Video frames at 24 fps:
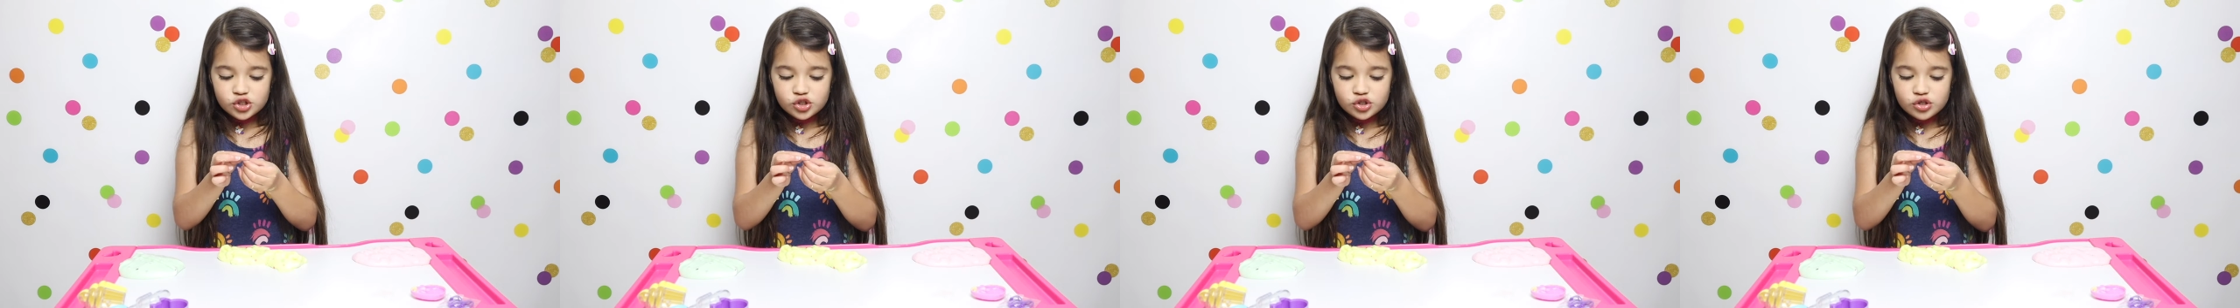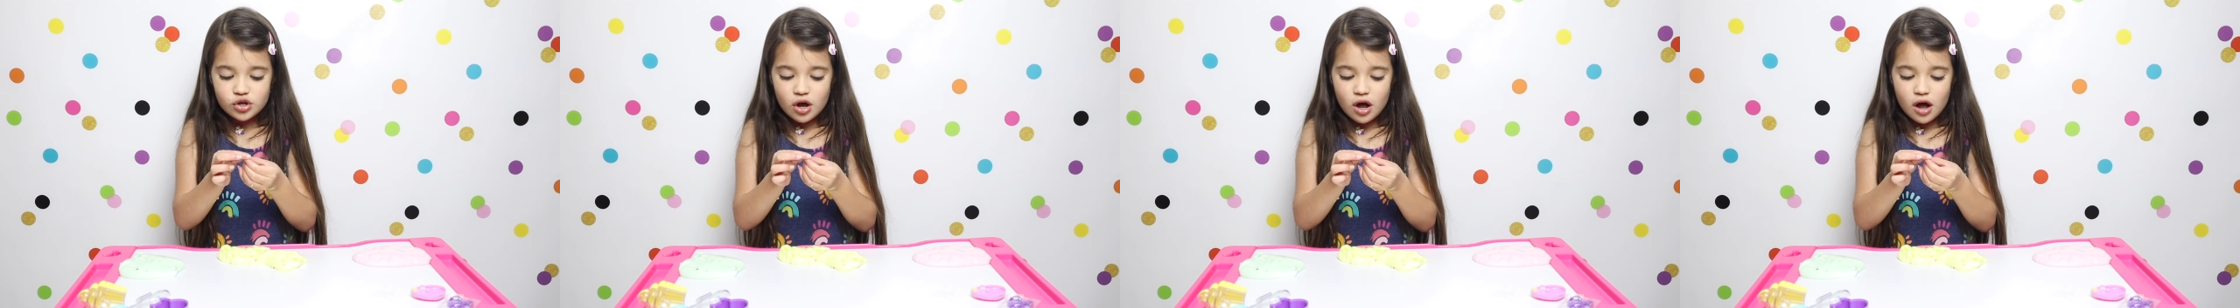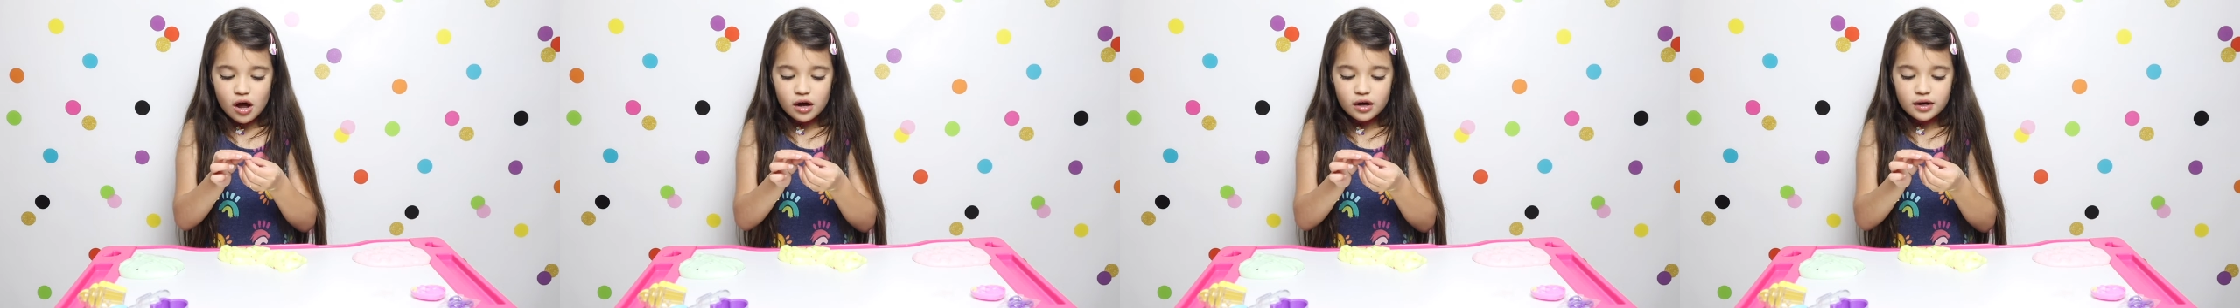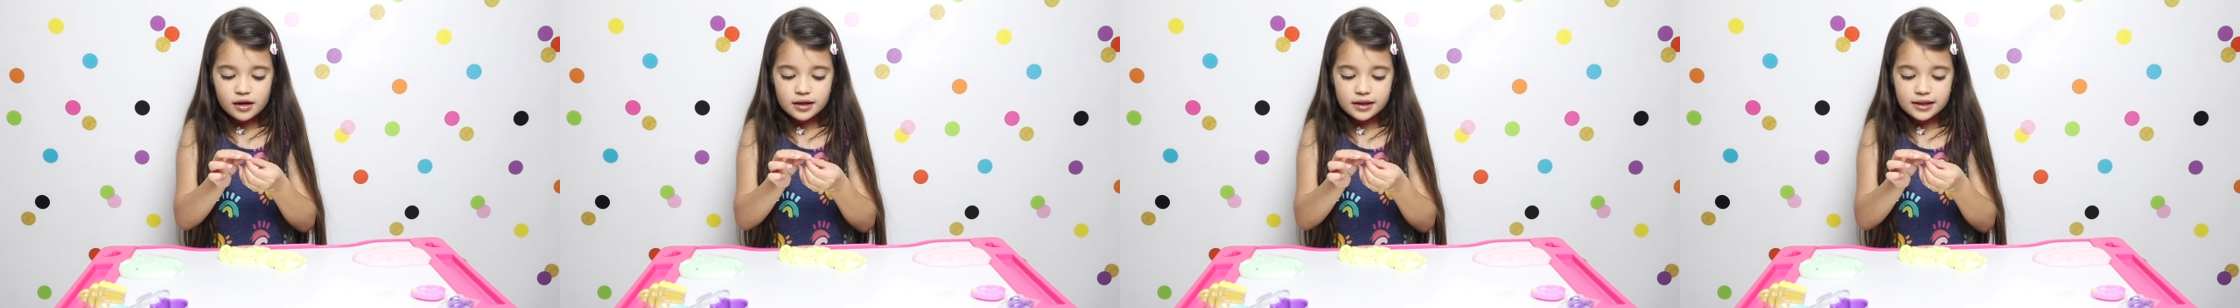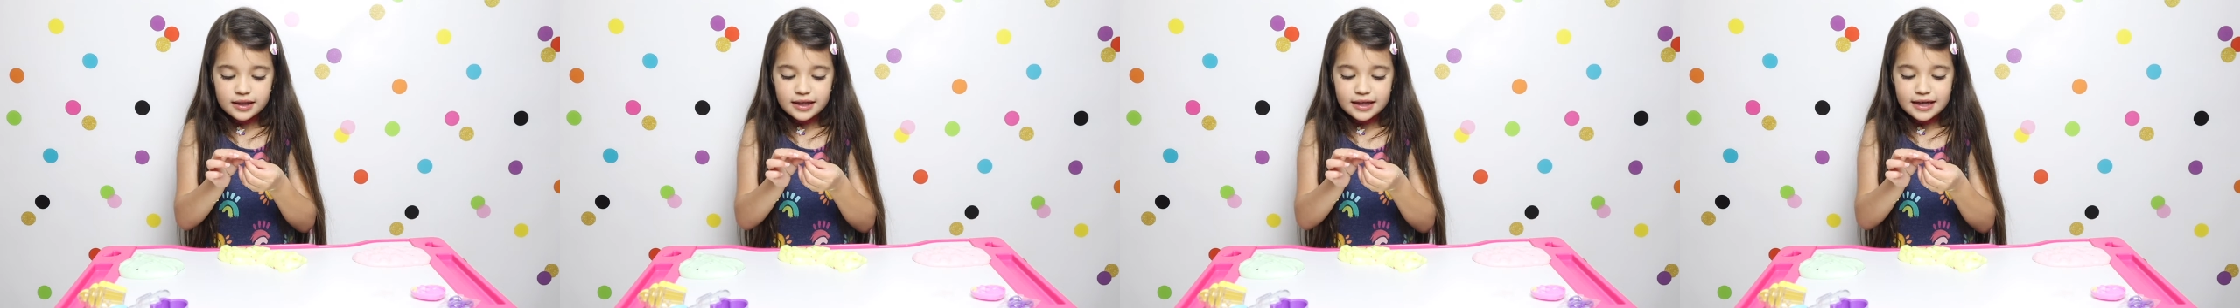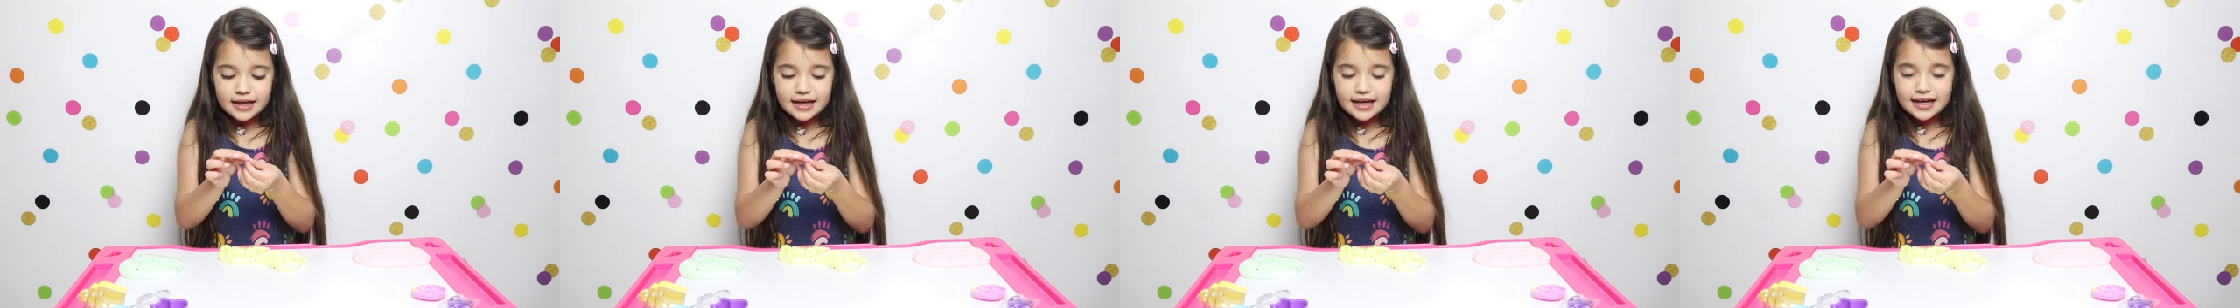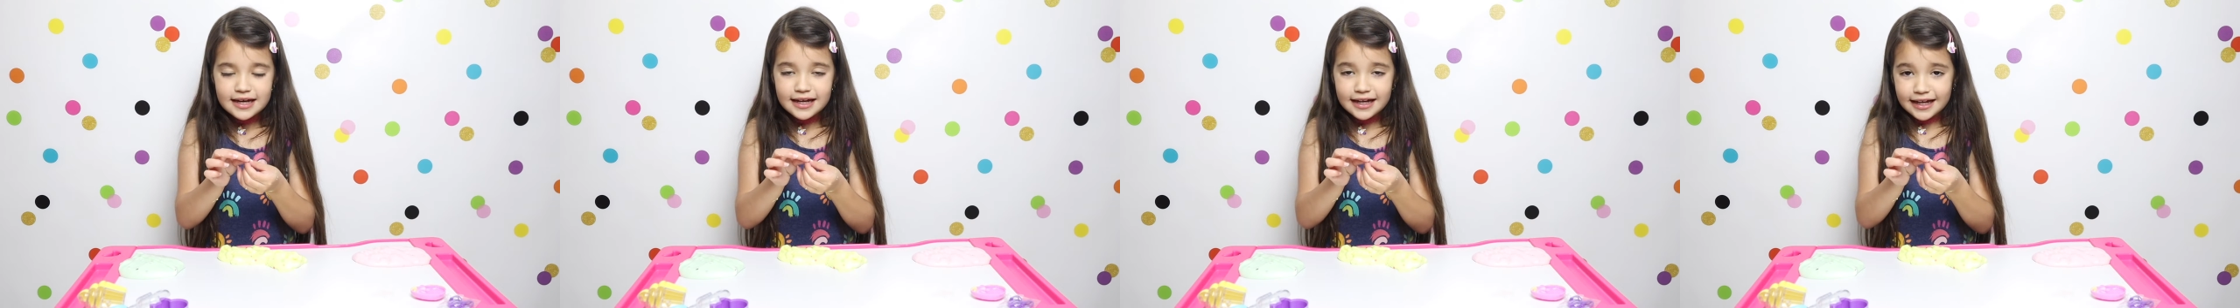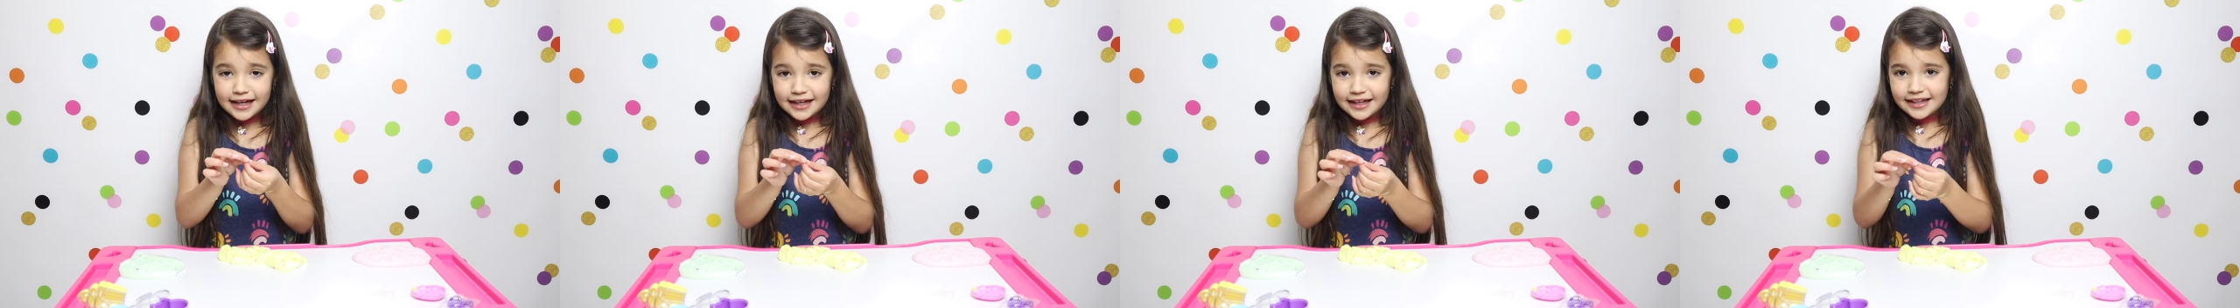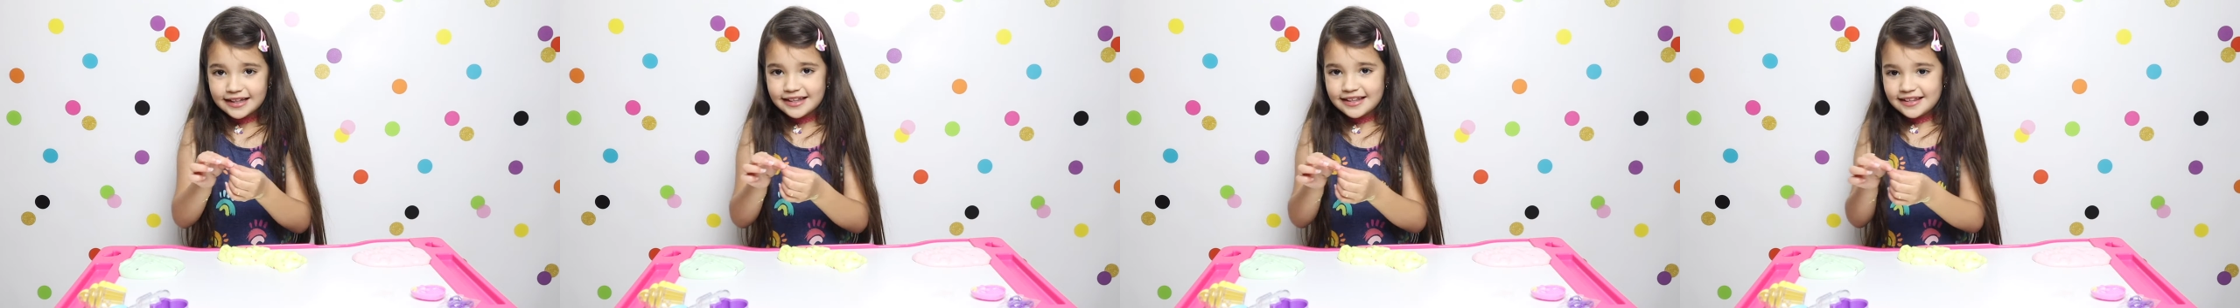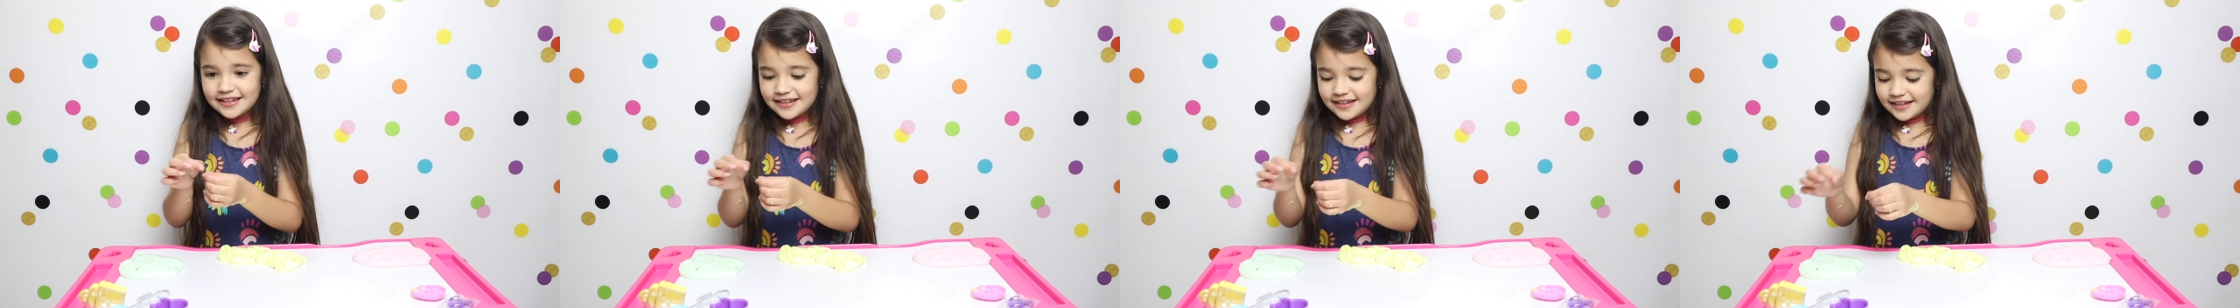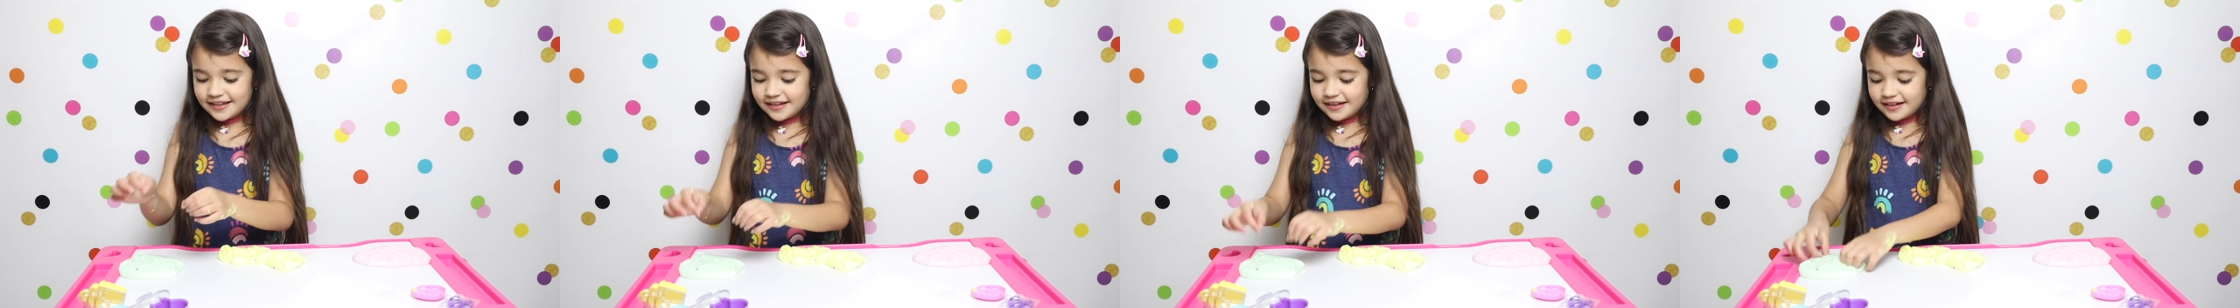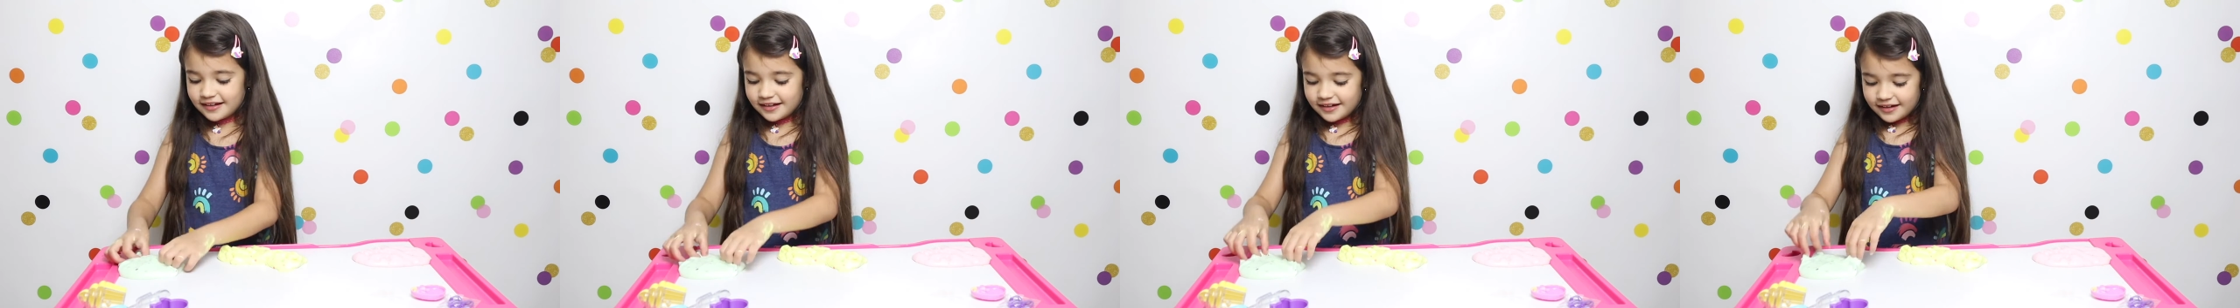chocolates.